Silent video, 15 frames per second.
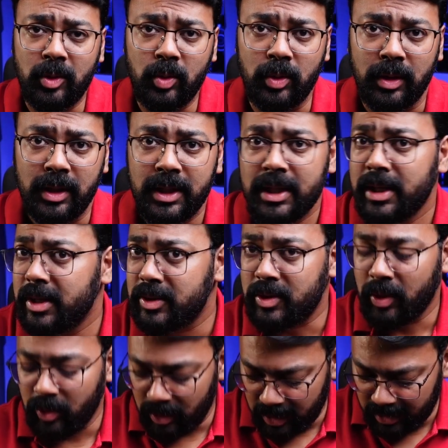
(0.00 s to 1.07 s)
cool.
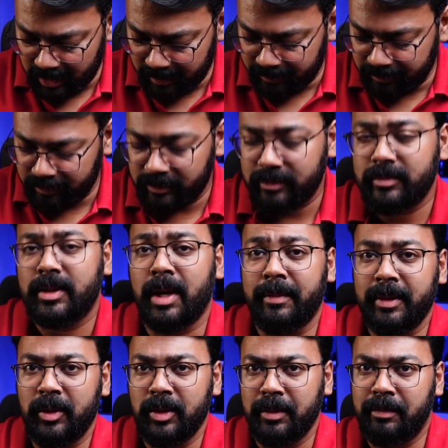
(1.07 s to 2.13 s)
So uh,
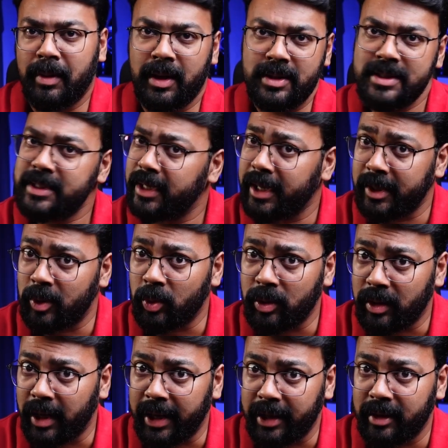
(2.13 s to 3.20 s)
Coming to the parts that I
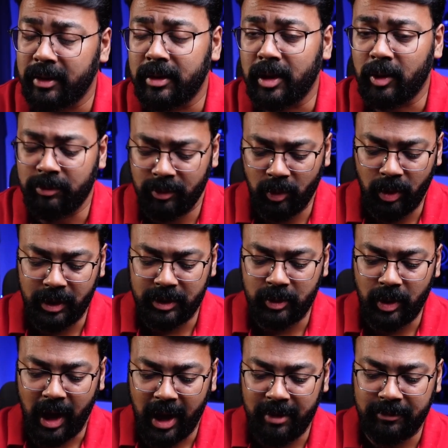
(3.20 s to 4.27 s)
don't like. Now, for one, you
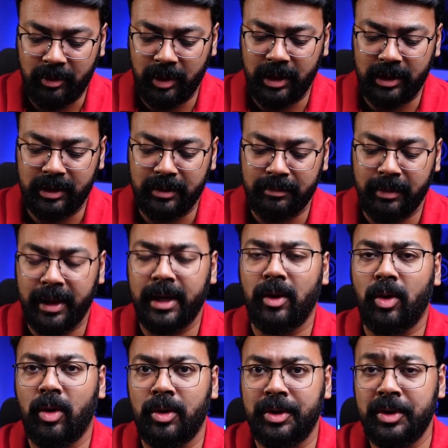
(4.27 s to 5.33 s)
have to get the My
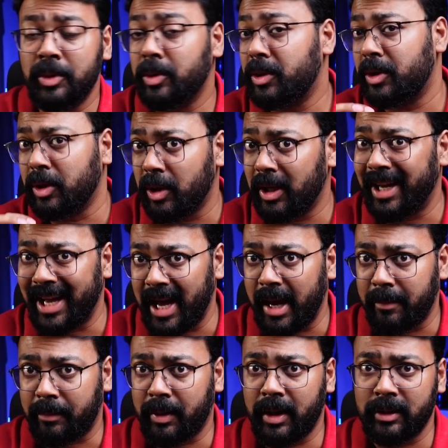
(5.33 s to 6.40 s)
Audiocular
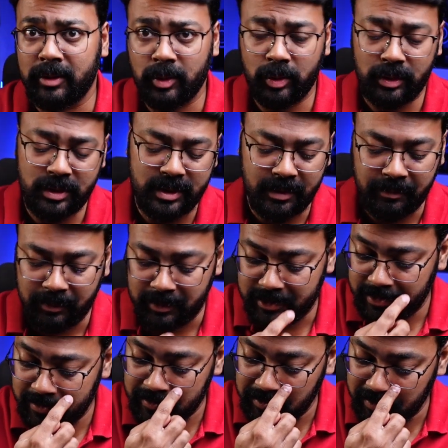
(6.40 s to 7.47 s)
app. I'll throw this up on the
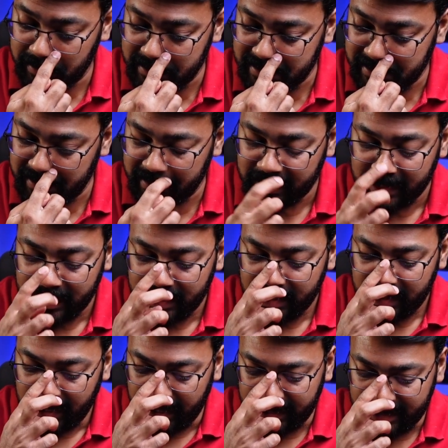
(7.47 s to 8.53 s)
screen so you can see.
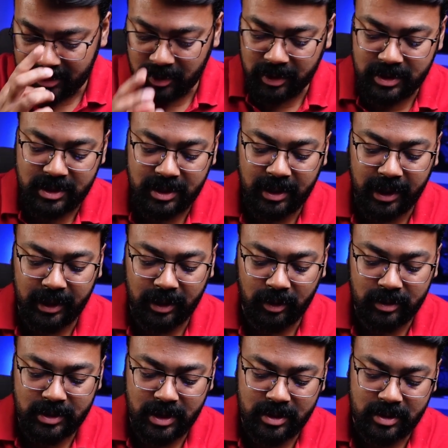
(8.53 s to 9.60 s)
And as you can see right now,
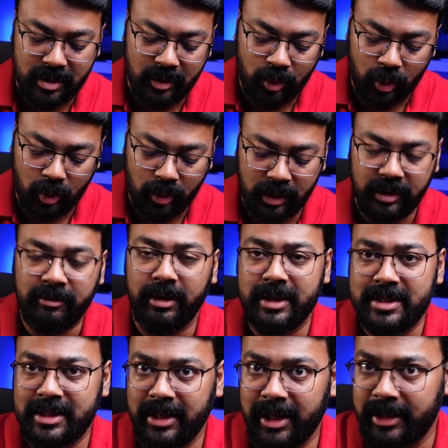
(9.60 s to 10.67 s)
it says no
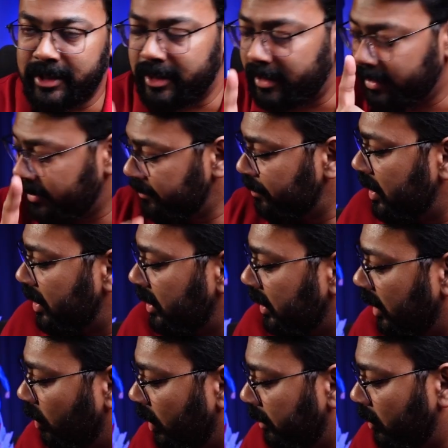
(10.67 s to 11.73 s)
device connected.
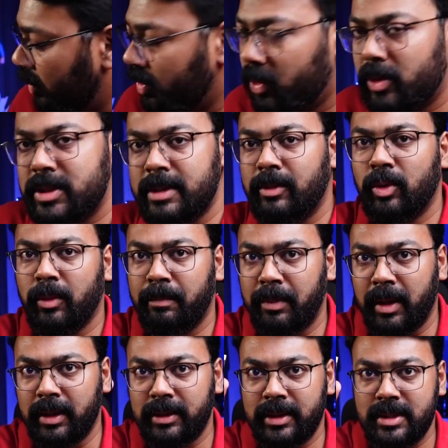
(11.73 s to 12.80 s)
Now, what I'm going to do is I'm going to
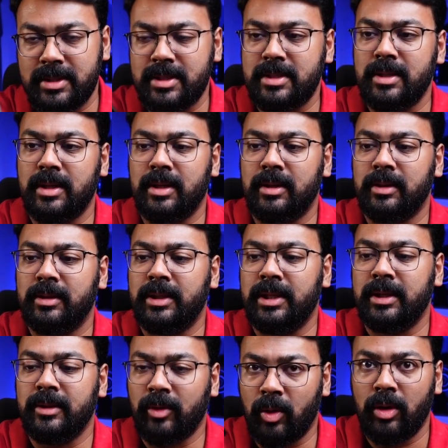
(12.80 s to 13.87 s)
plug this, uh,
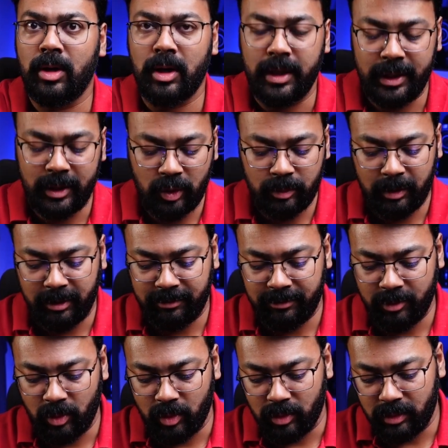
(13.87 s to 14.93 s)
the Aura into my
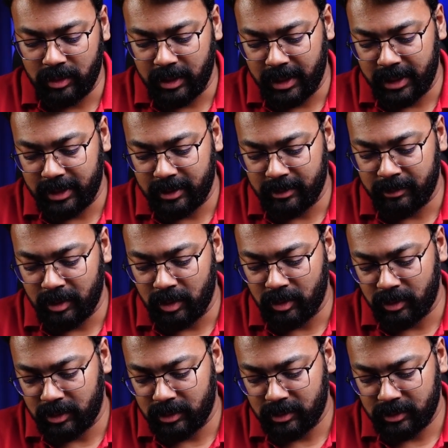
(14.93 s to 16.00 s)
phone right
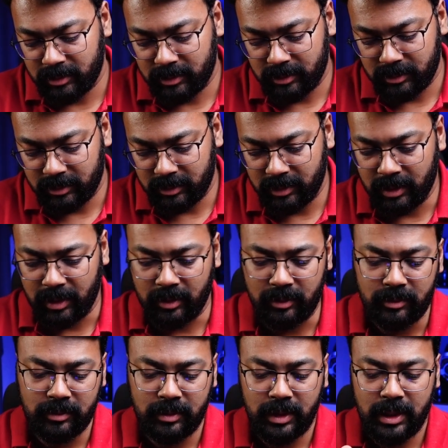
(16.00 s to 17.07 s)
about
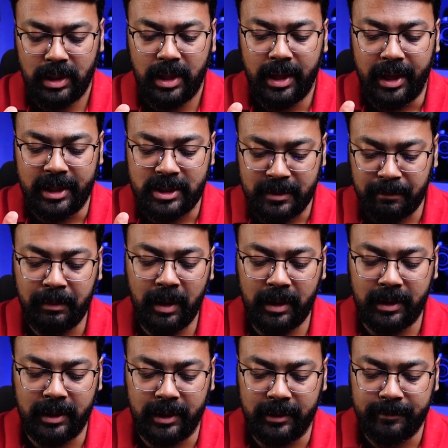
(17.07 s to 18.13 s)
now. It's
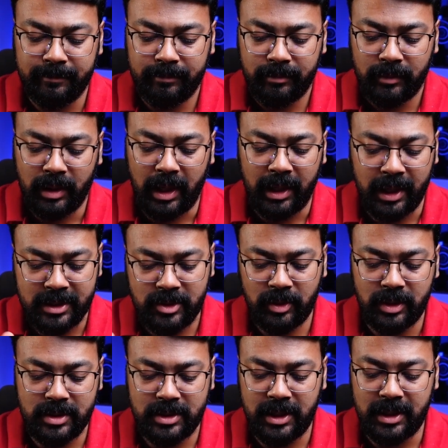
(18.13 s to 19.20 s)
plugged in. And as you
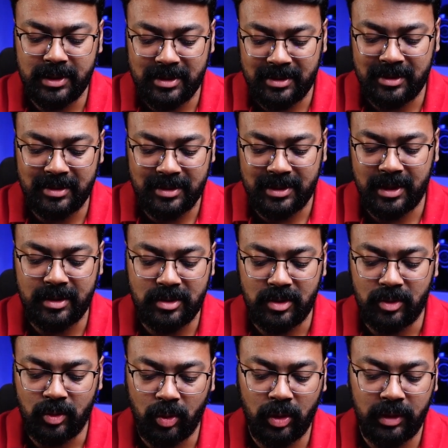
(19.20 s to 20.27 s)
can see, it still says
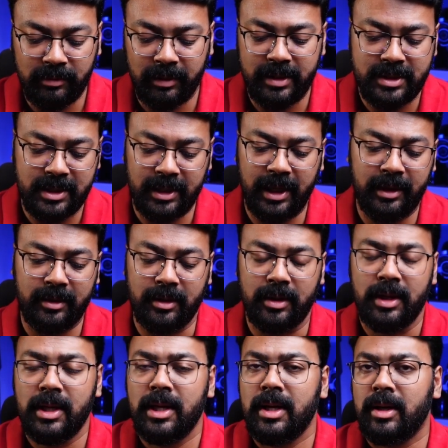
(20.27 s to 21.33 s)
no device connected.
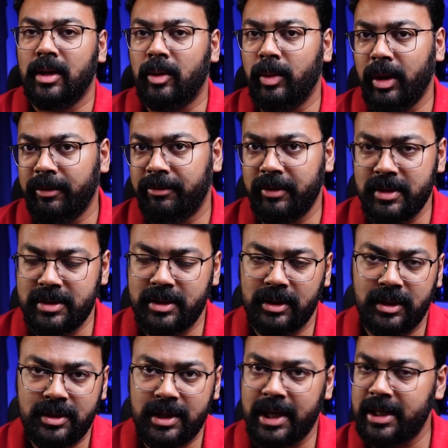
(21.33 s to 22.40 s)
Now, when I first did
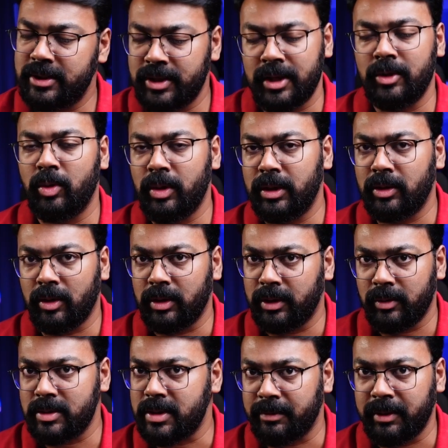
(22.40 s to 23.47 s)
this, I genuinely thought there
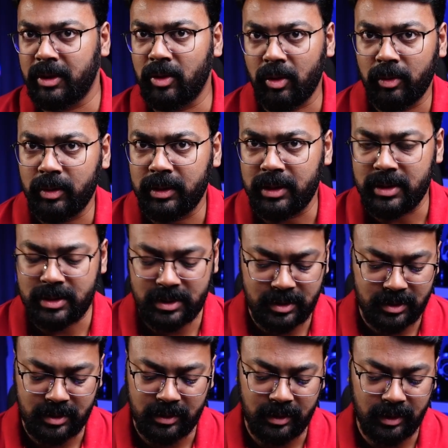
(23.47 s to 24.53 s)
was something wrong with
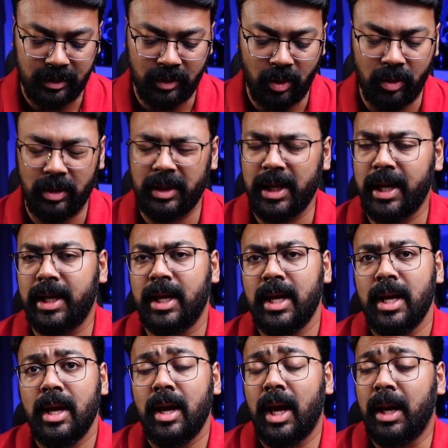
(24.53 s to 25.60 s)
this uh, little dongle DAC.
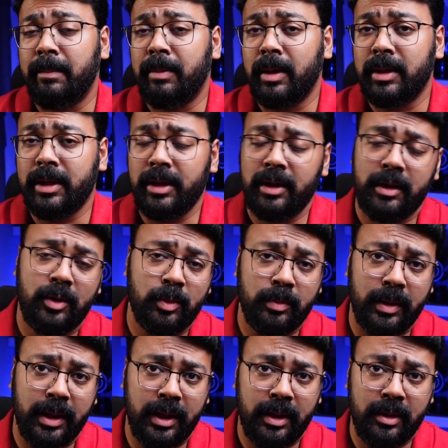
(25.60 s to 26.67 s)
I plugged it into
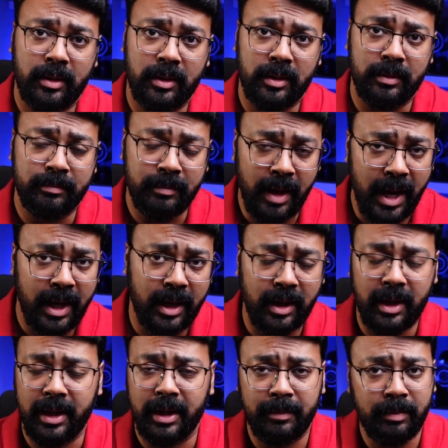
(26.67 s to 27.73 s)
my uh,
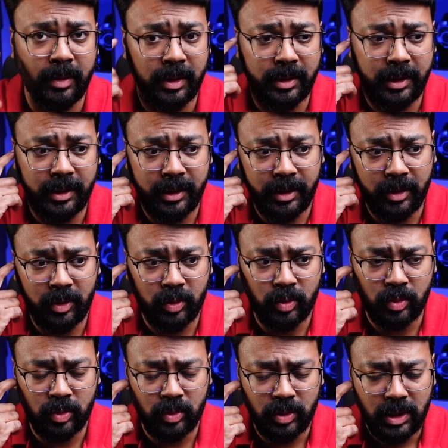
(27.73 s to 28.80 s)
Mac. I plugged it
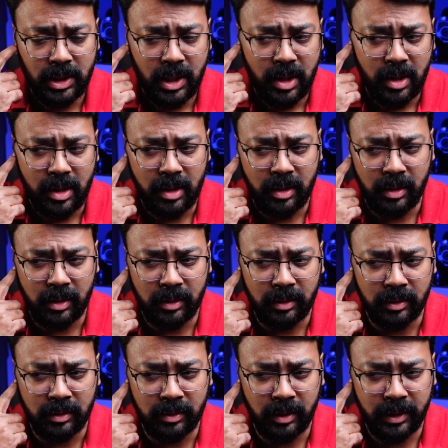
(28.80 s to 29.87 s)
into
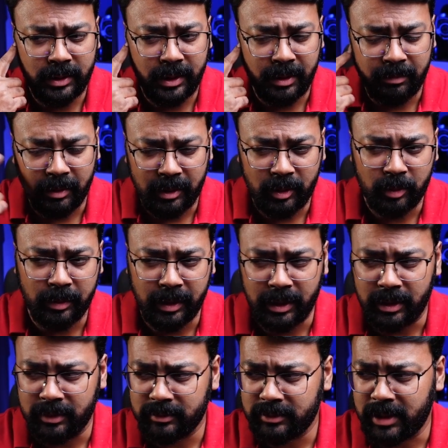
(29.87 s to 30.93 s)
uh, I think I plugged into
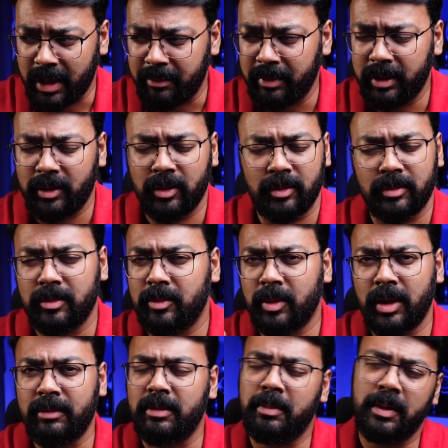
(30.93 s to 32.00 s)
my tablet or
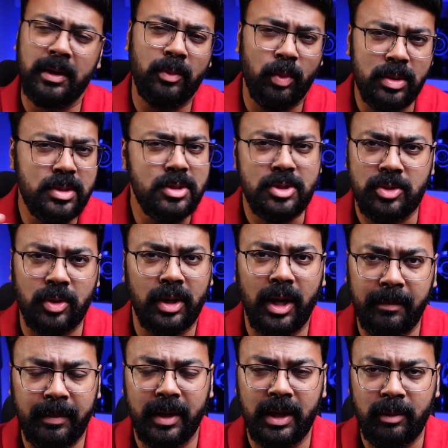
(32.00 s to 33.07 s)
whatever, but it wasn't showing
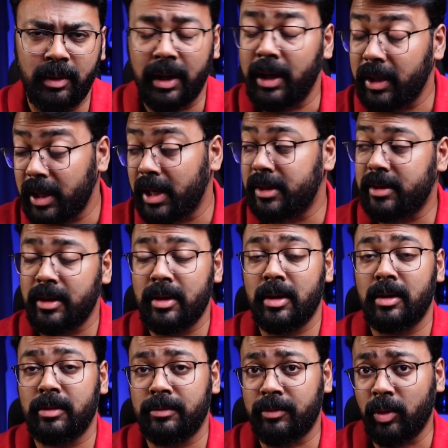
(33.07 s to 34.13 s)
up anywhere. Yeah, I tried
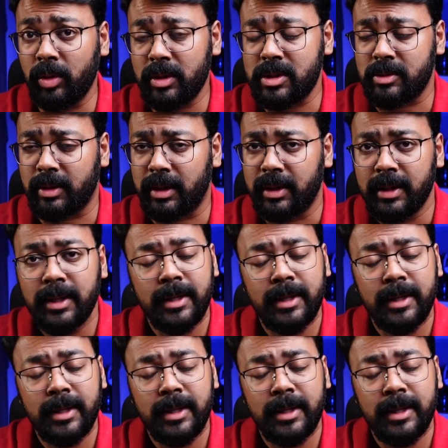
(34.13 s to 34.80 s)
another phone as well.